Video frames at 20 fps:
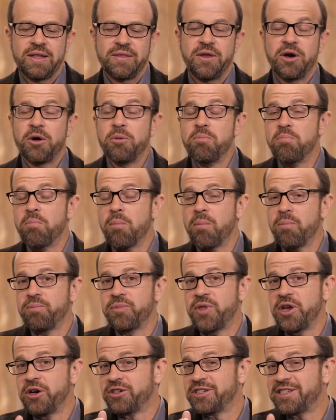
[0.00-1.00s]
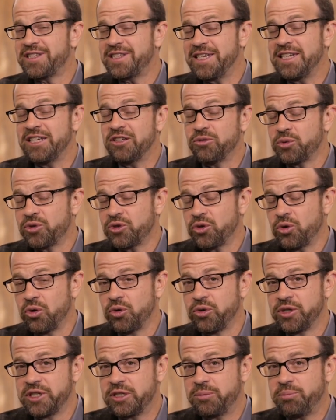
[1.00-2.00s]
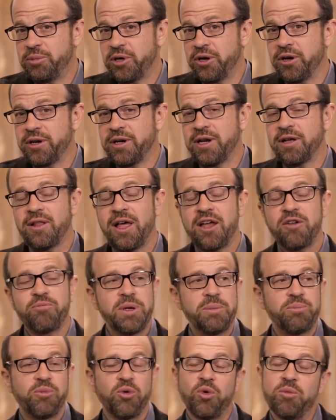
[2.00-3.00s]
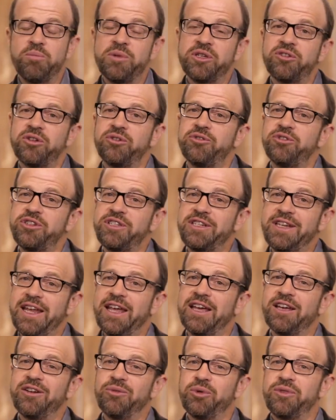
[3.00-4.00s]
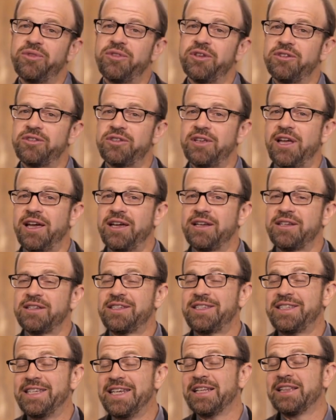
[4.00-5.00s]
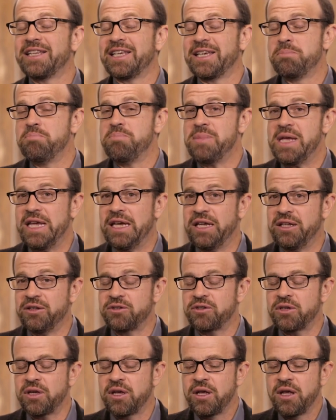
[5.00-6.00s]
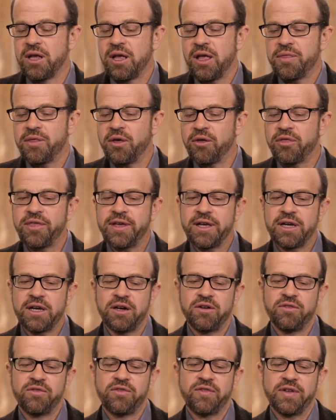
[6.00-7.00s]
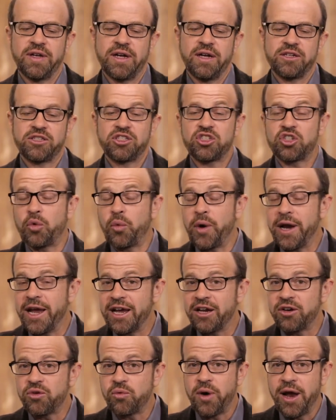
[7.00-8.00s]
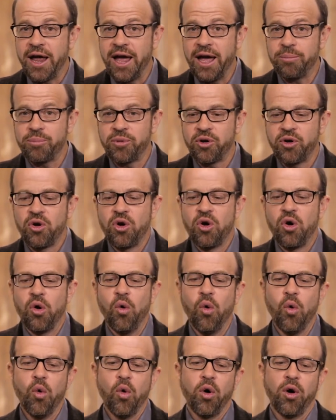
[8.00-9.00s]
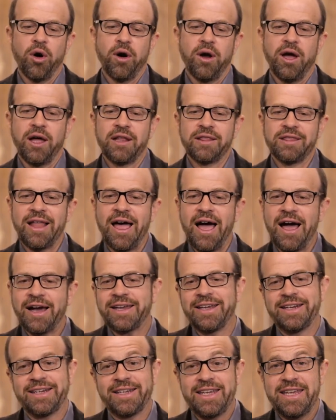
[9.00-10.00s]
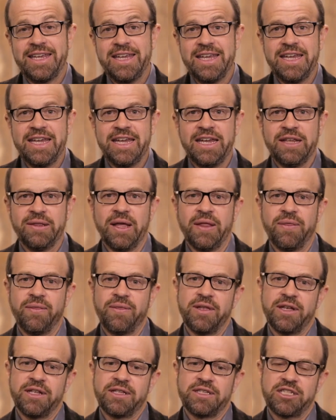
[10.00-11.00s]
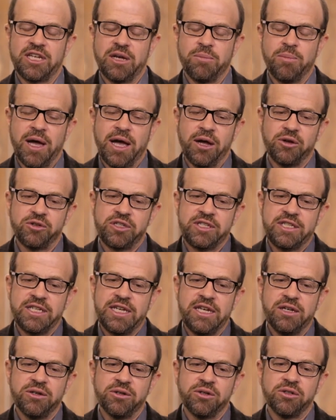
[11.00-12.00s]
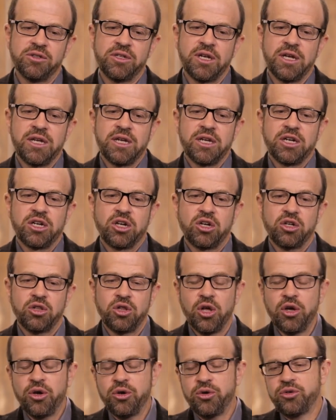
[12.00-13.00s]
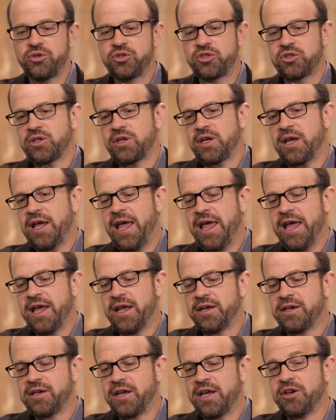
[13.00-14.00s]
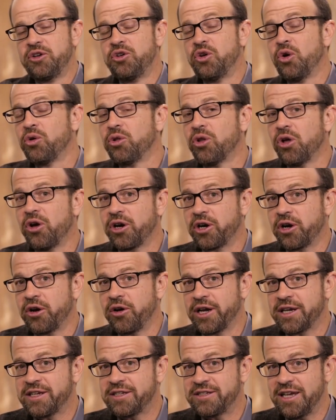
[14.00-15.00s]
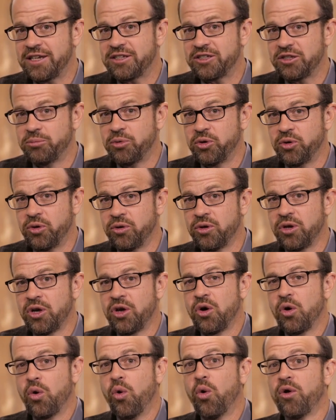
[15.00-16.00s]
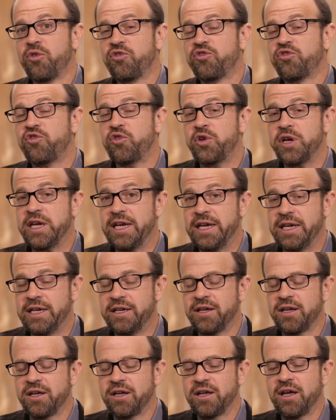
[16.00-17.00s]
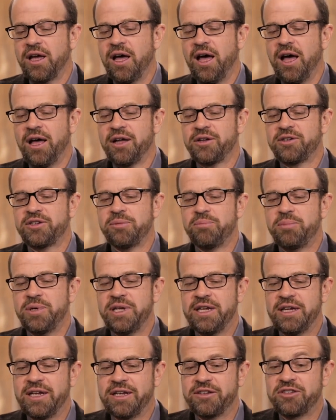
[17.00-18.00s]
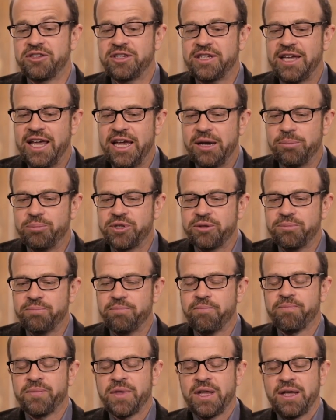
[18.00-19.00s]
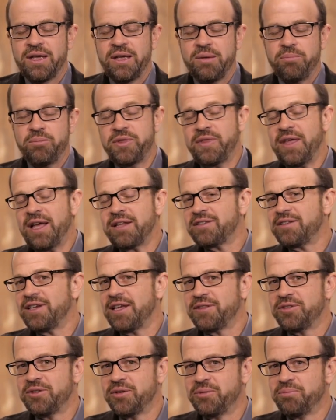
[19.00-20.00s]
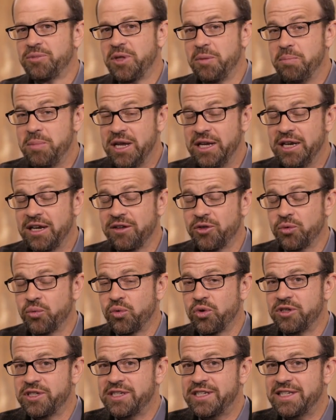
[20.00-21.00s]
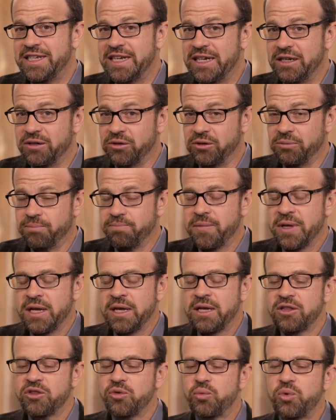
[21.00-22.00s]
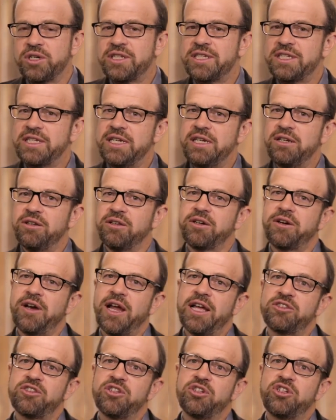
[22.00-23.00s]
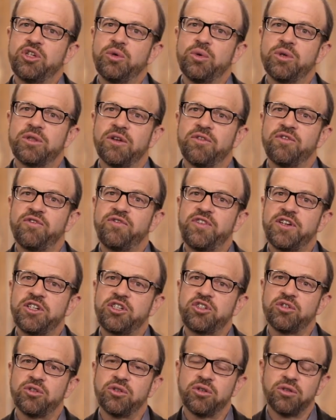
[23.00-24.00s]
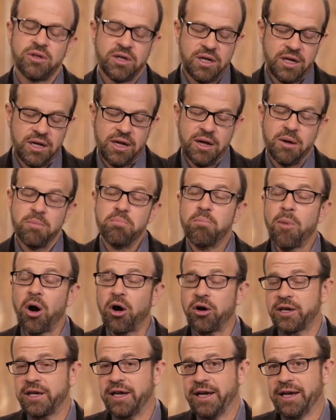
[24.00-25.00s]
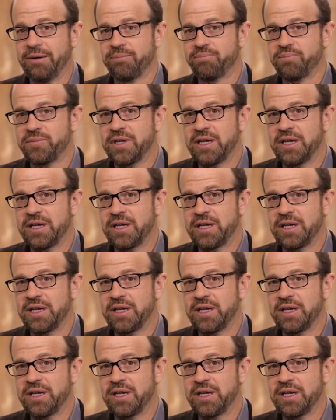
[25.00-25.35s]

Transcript: They're, they're sealed with the Holy Spirit. Now, a lot of people will misunderstand what this sealing means. They'll think of uh, saran wrap or a lock and key, that it's somehow sealed, closed, and, and no longer accessible or freed uh, to be escaped. But that's not the, the meaning of the word seal. The word seal here has to do with official marking,